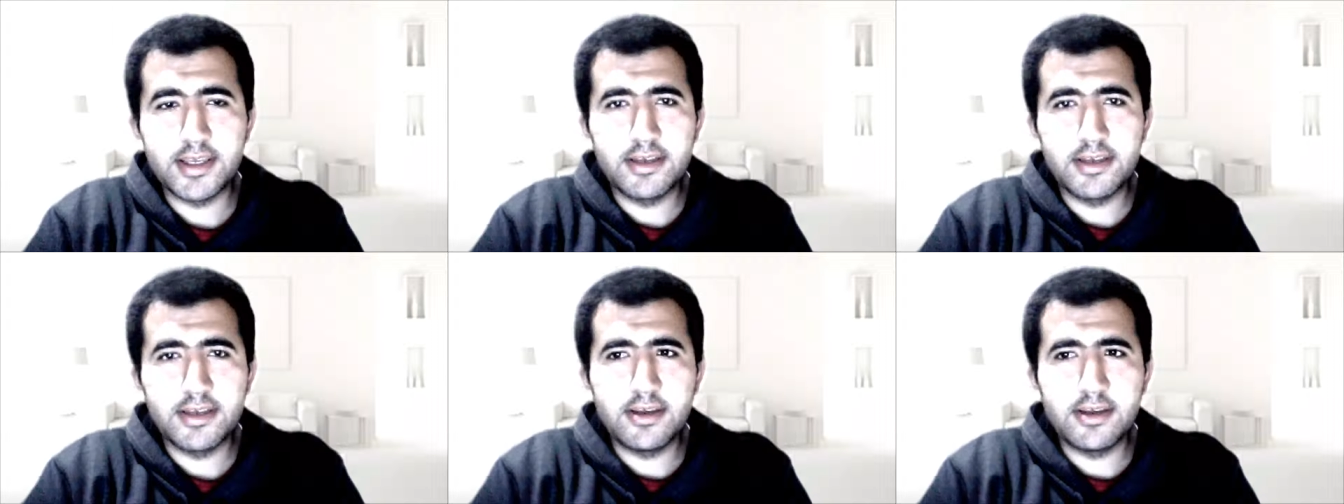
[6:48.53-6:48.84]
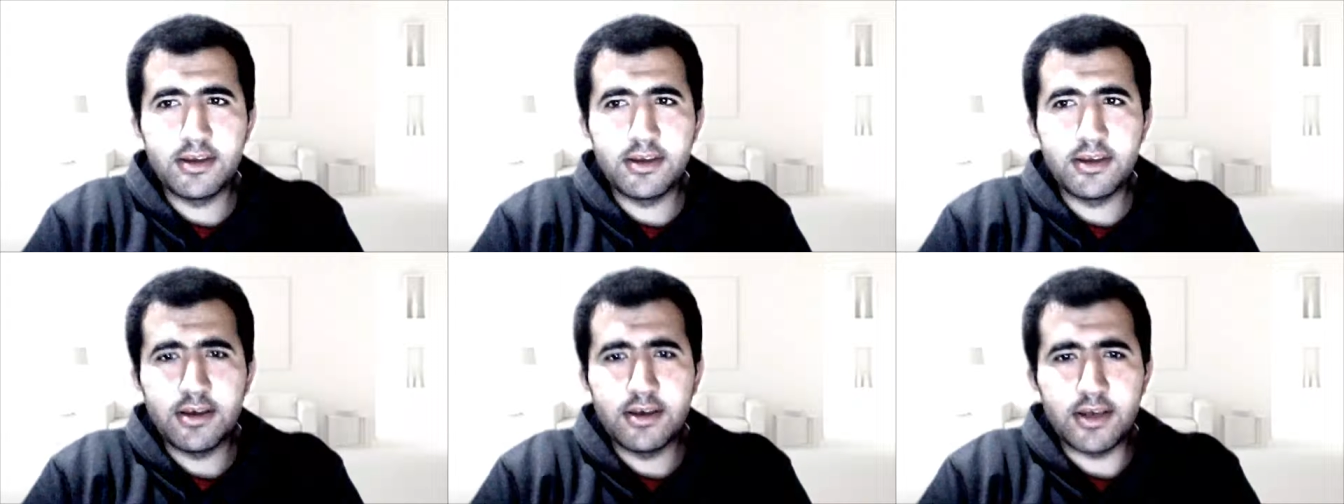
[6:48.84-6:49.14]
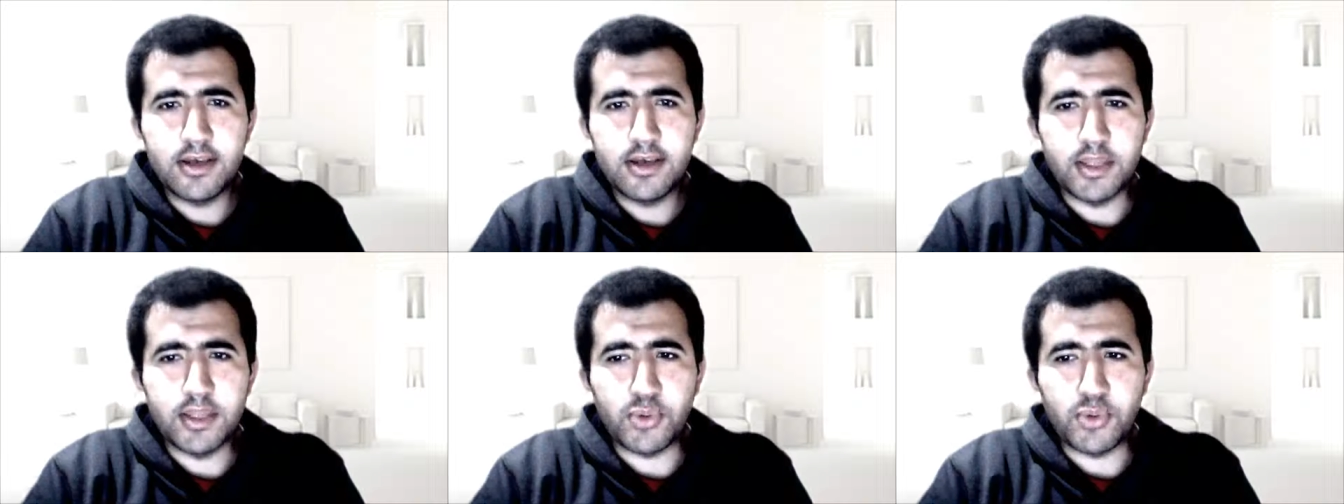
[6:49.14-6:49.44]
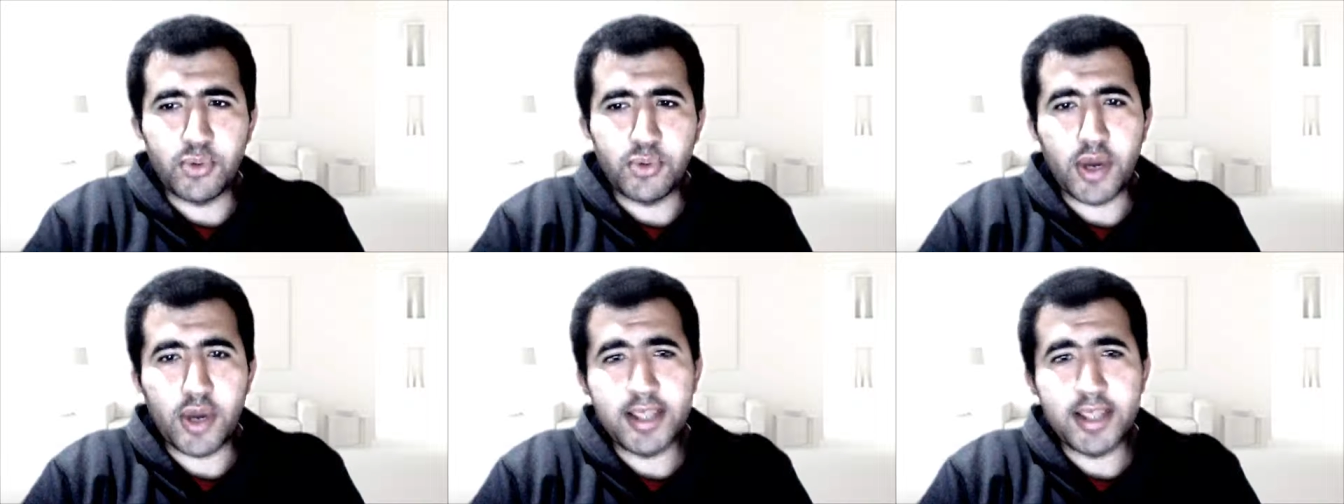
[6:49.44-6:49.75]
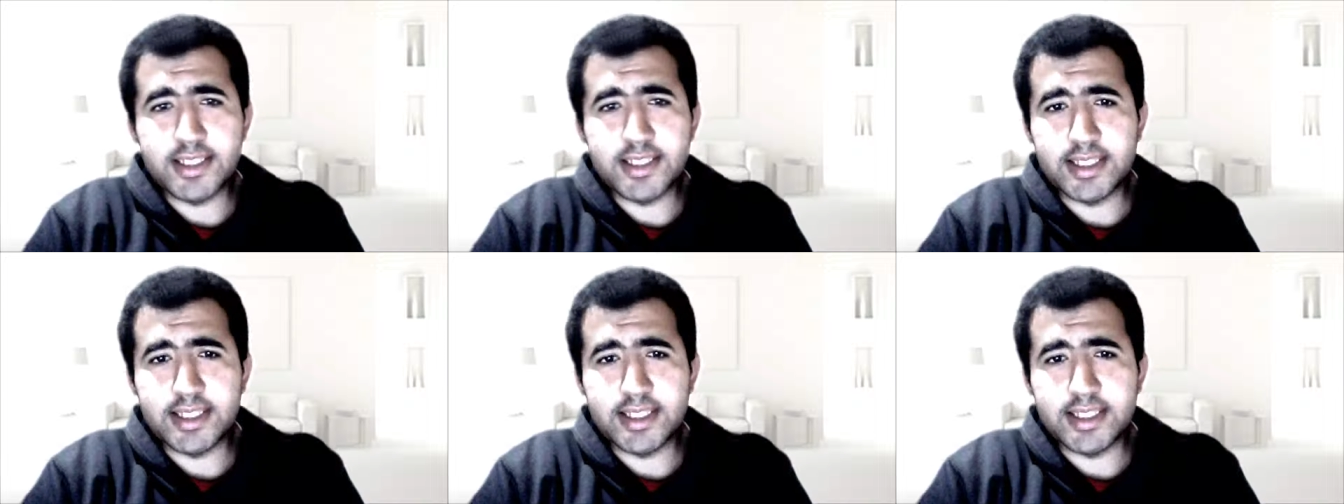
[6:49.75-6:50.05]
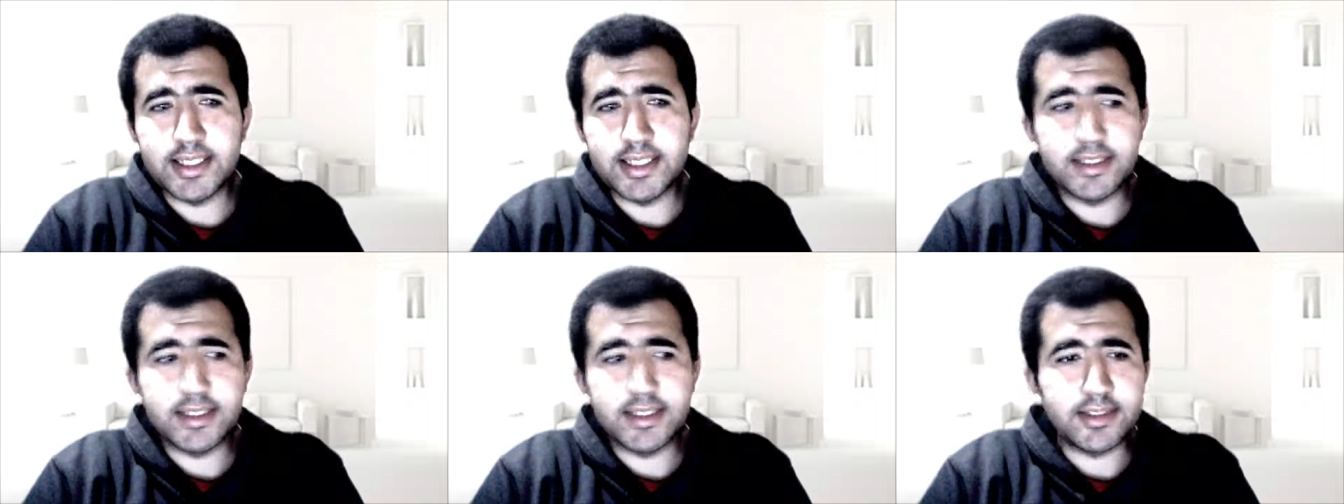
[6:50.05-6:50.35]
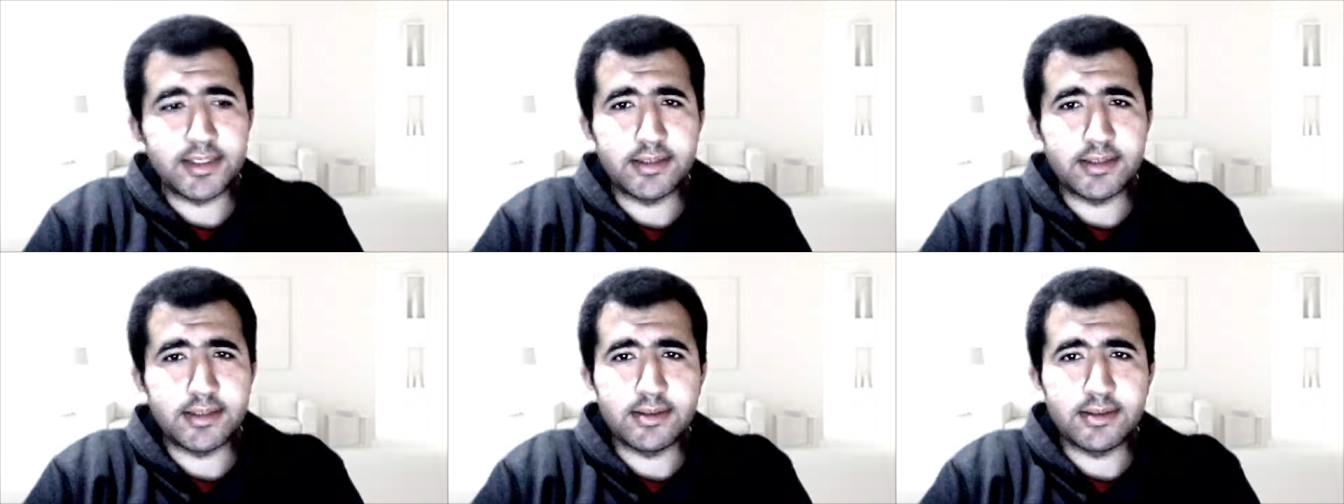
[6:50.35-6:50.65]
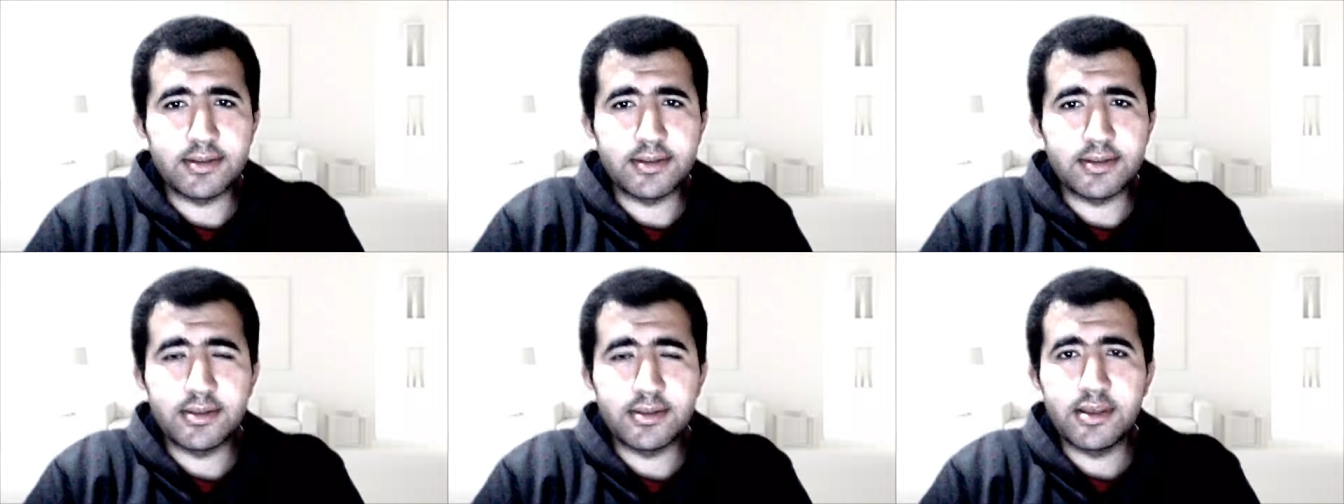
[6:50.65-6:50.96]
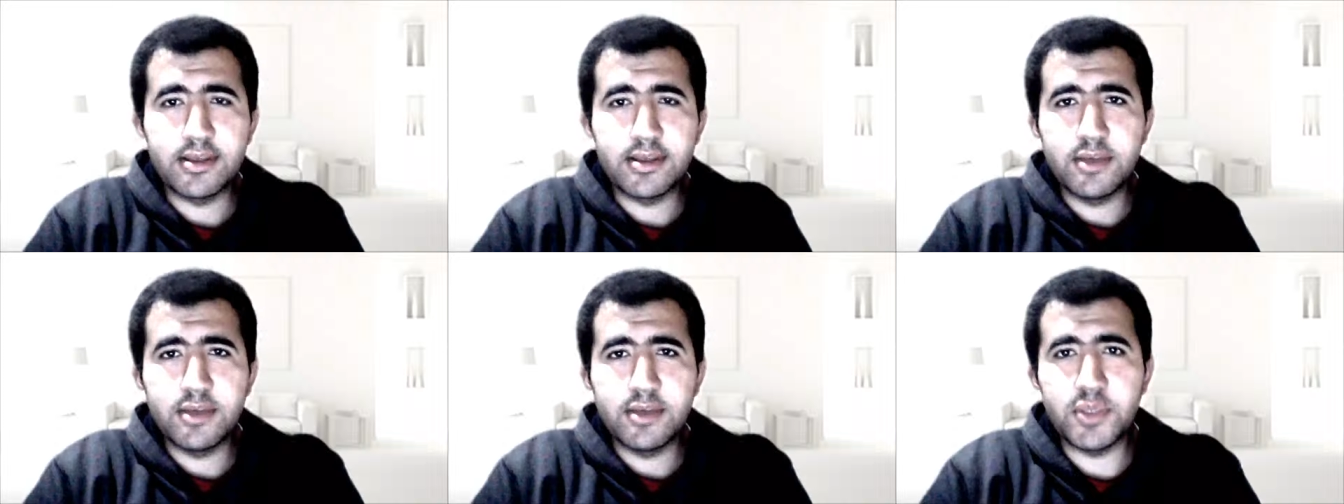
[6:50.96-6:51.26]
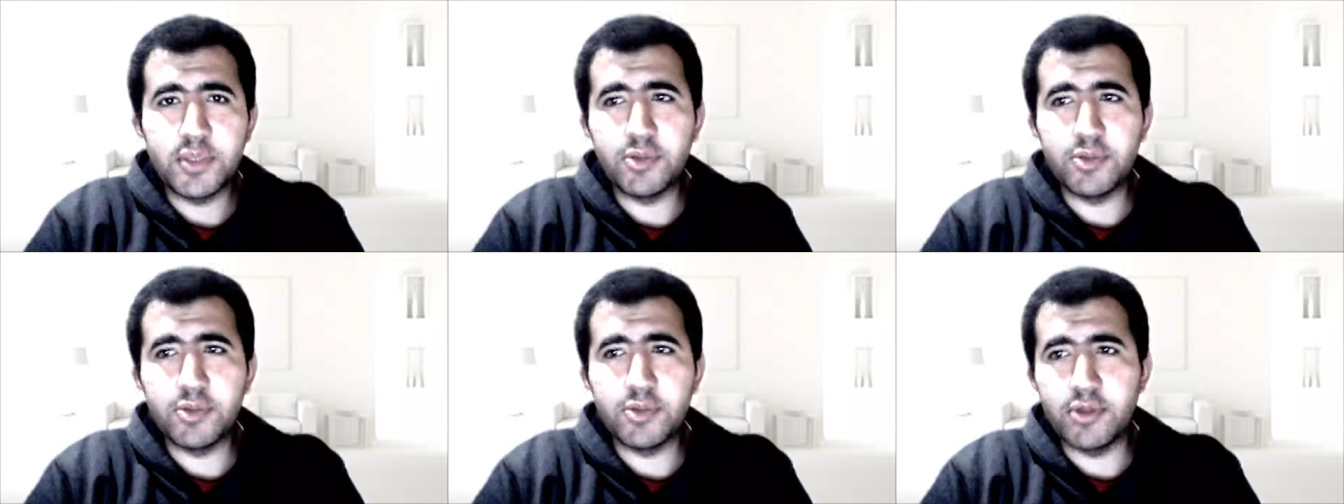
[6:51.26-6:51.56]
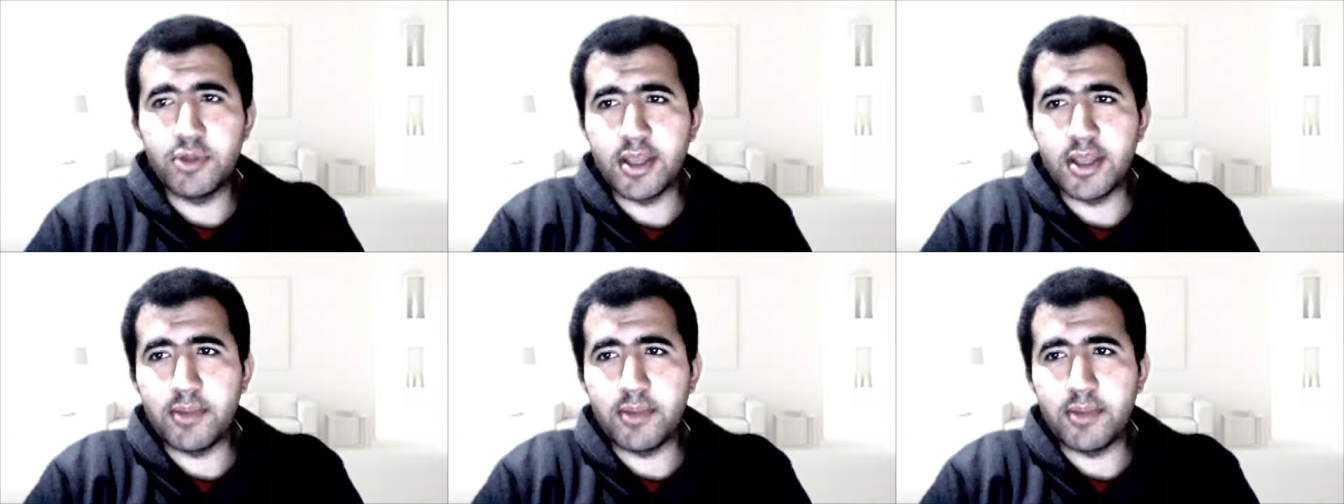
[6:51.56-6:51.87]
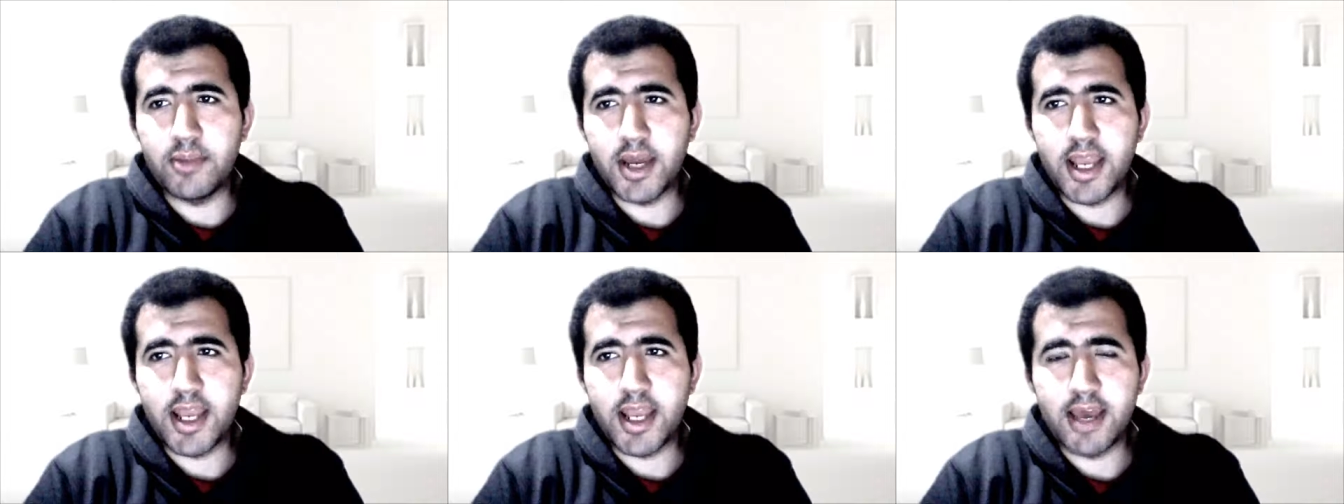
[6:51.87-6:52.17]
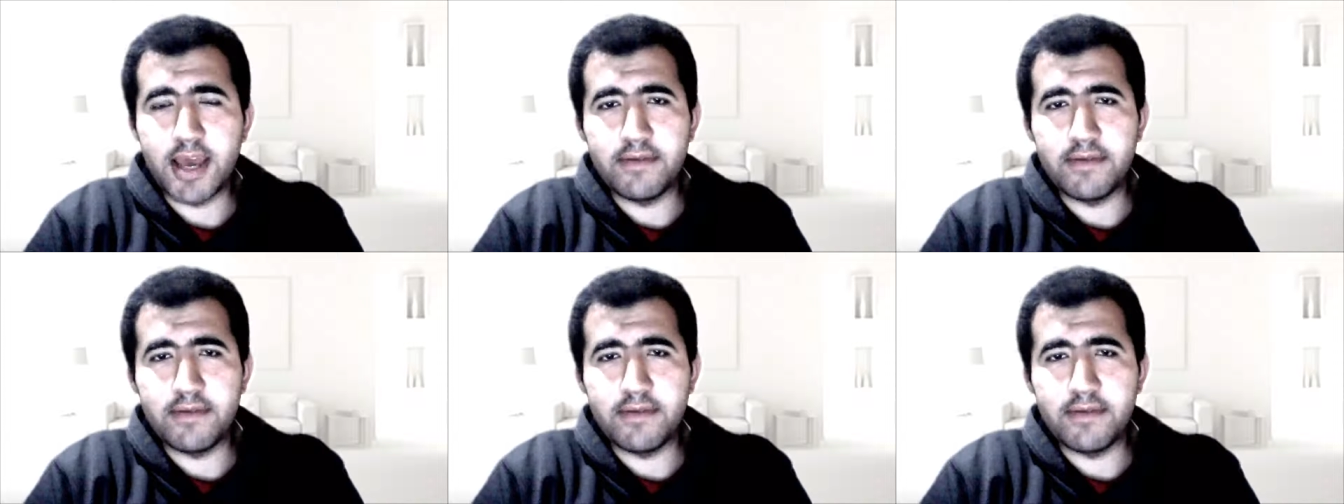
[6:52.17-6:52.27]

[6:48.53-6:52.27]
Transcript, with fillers: And the prices and people that might have